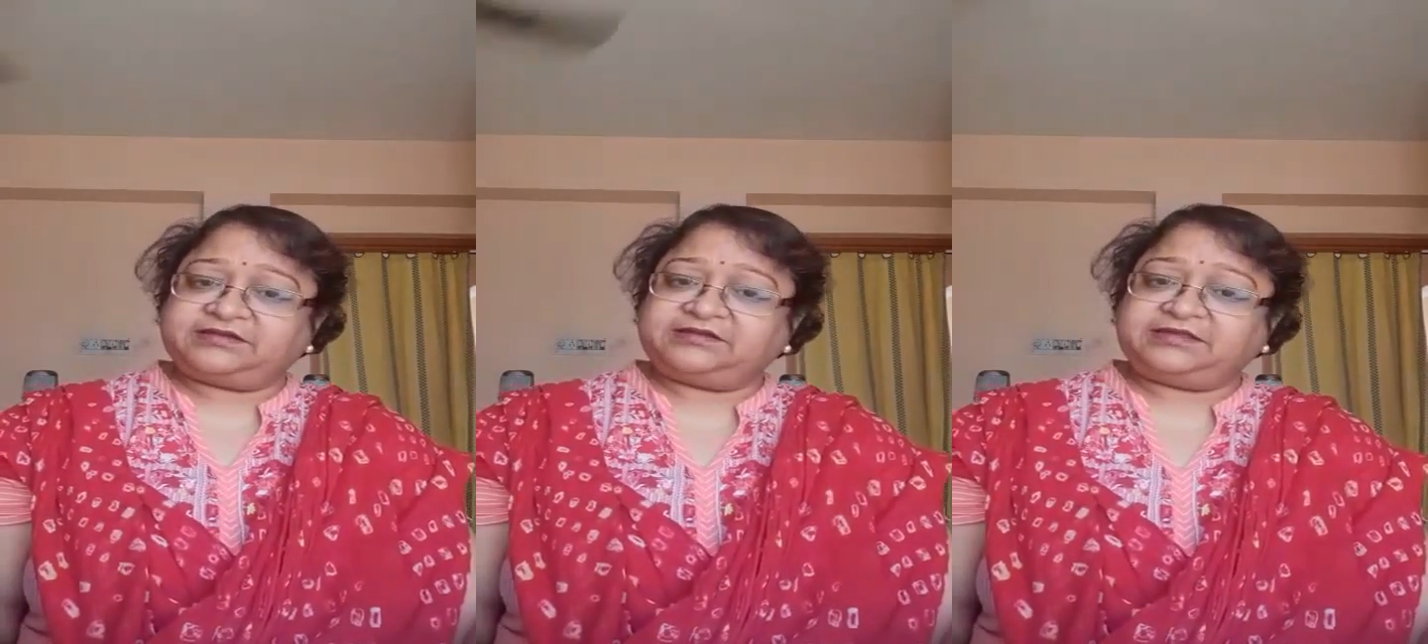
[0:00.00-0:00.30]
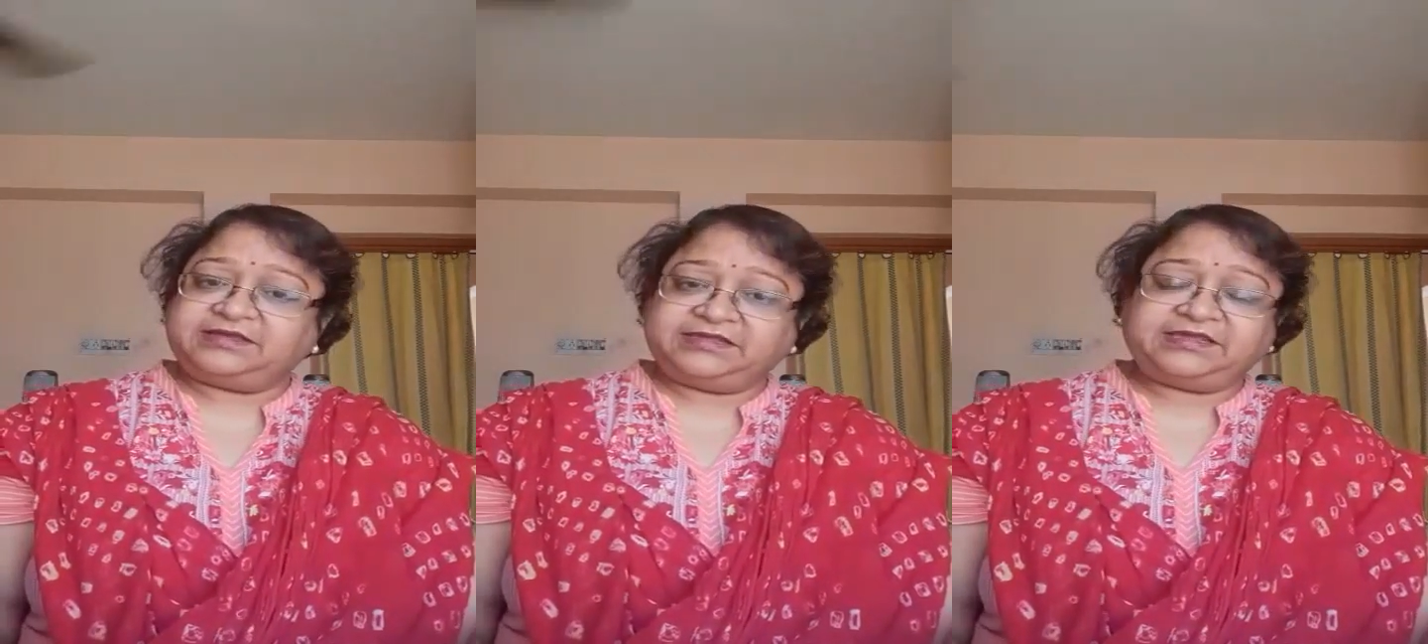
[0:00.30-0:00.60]

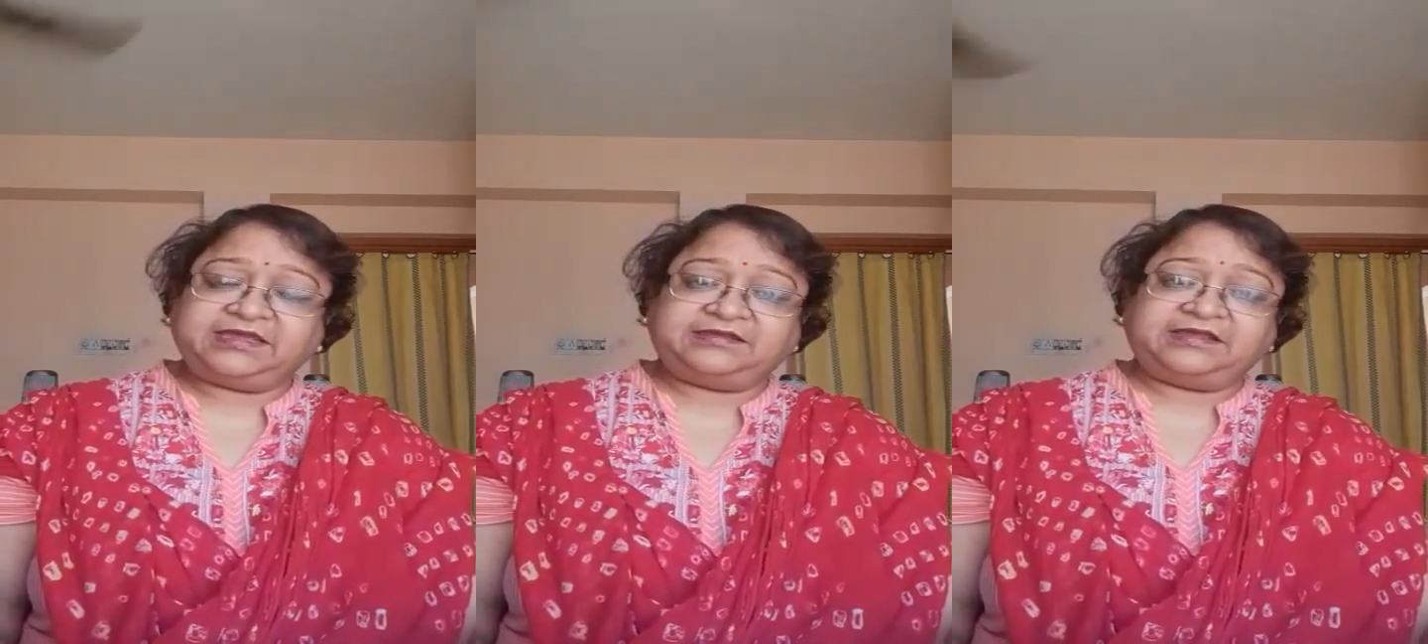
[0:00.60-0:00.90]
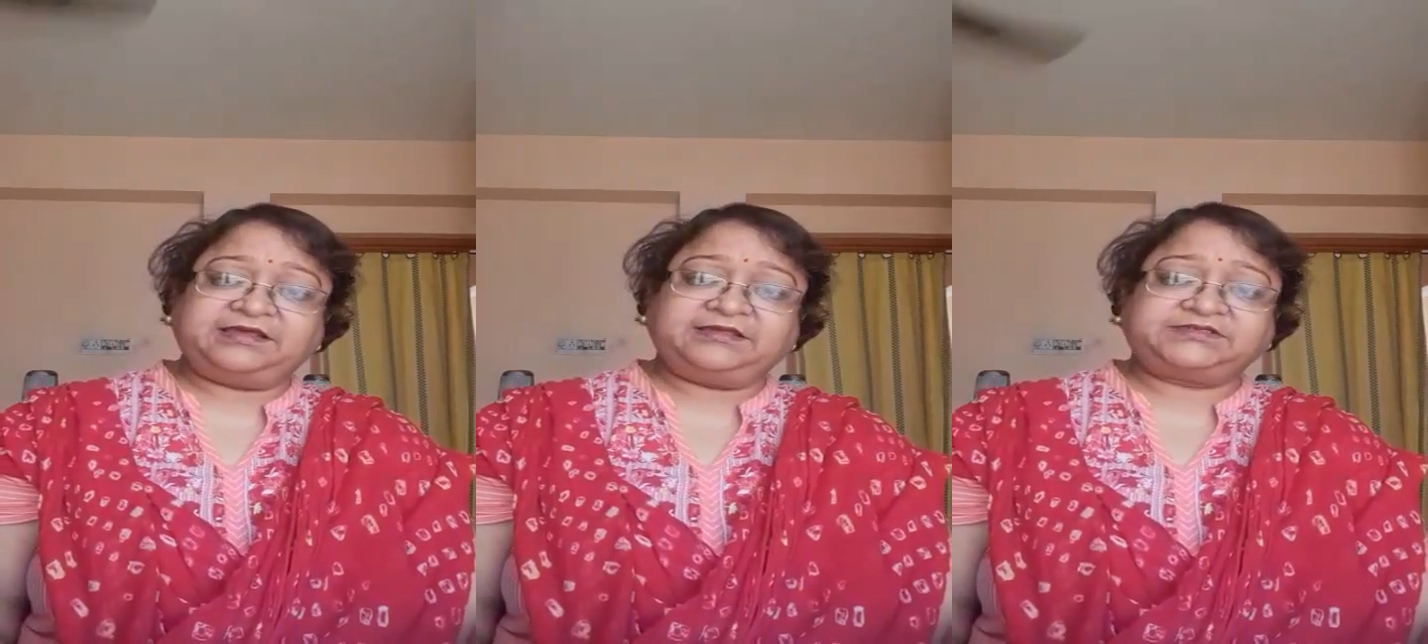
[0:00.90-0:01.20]
this tea
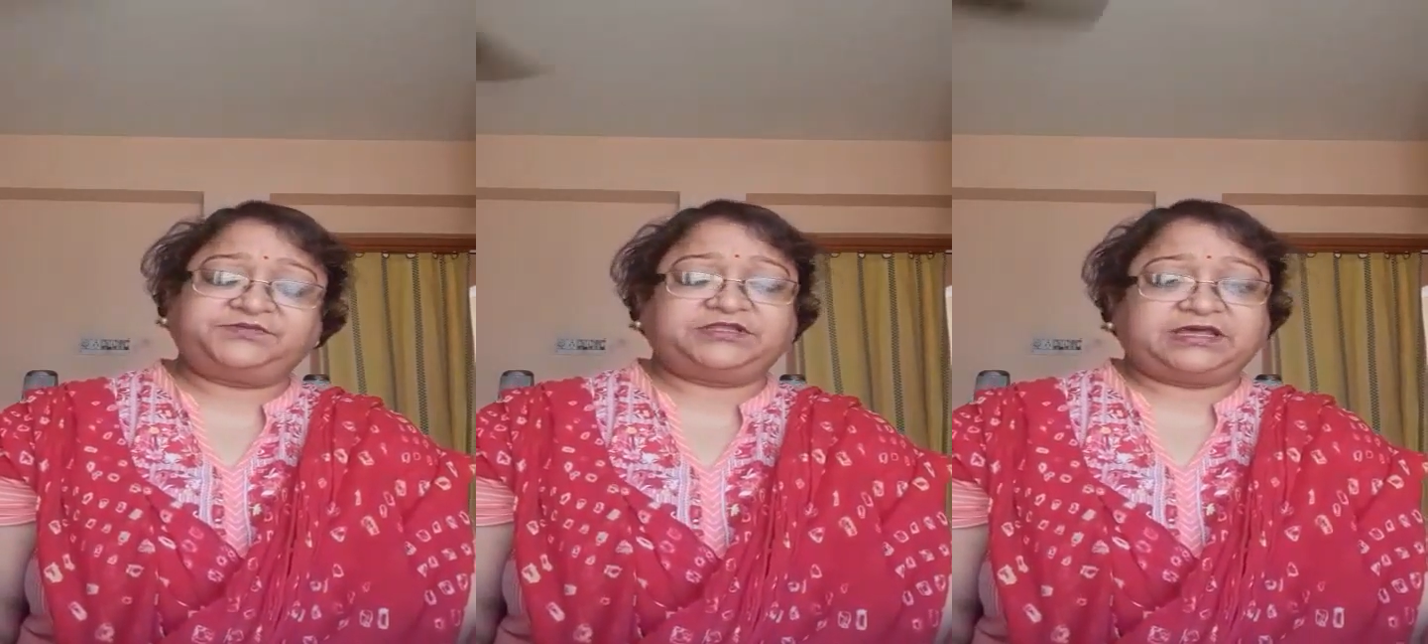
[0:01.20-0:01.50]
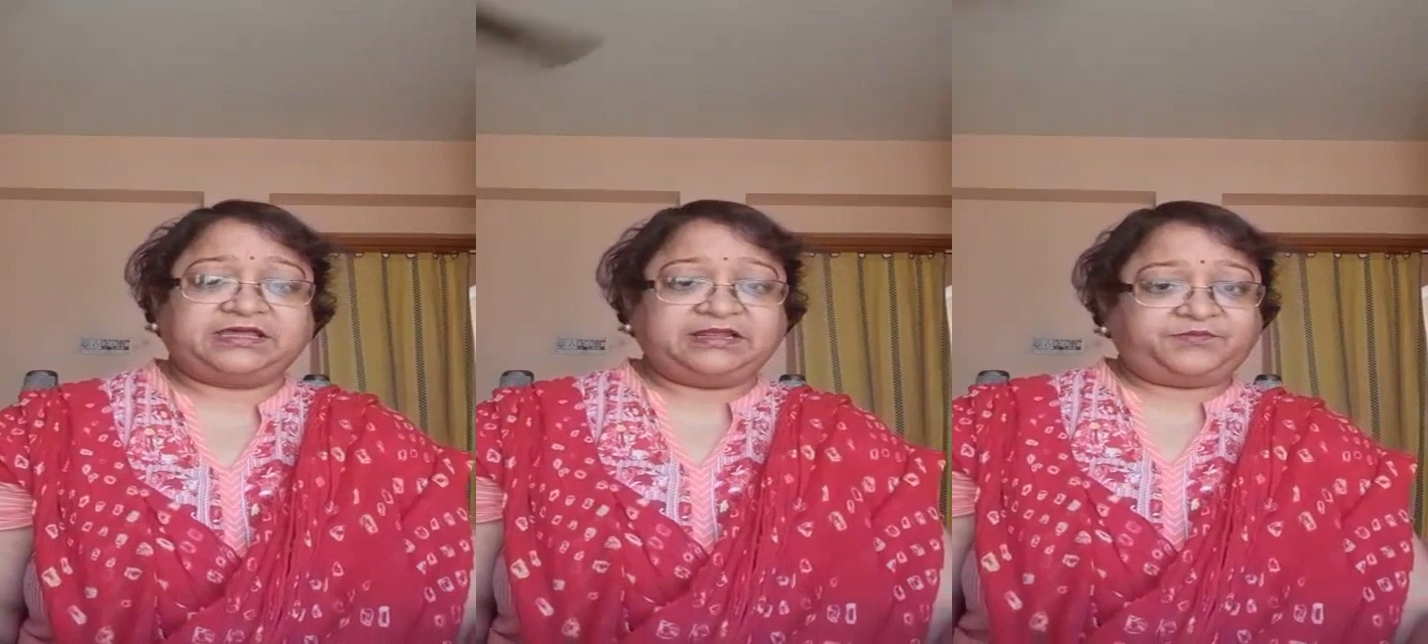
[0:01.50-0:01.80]
and
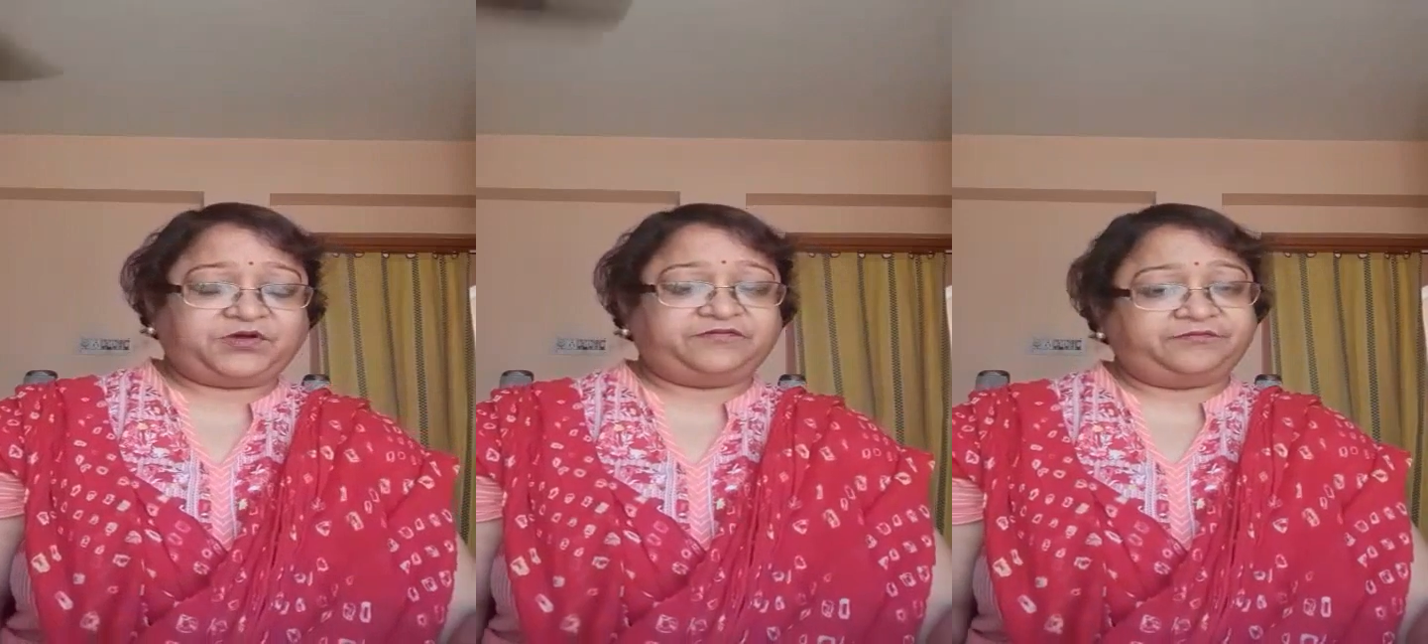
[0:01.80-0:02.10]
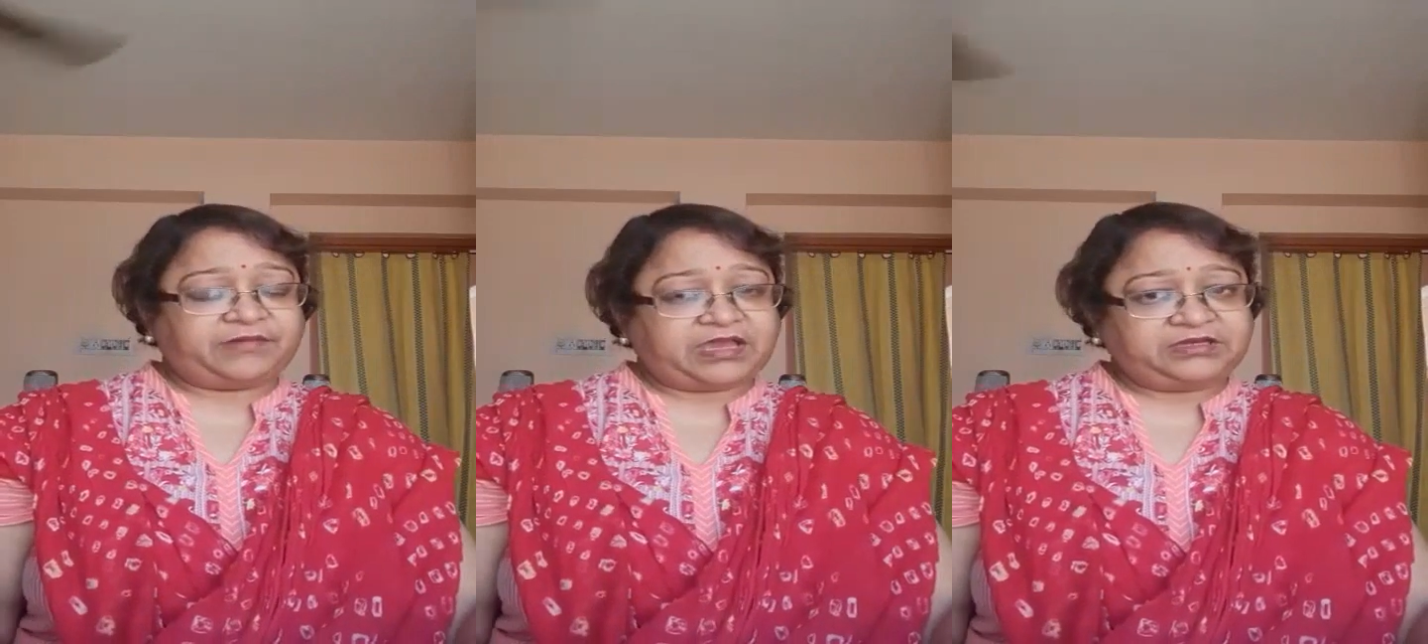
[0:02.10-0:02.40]
coffee is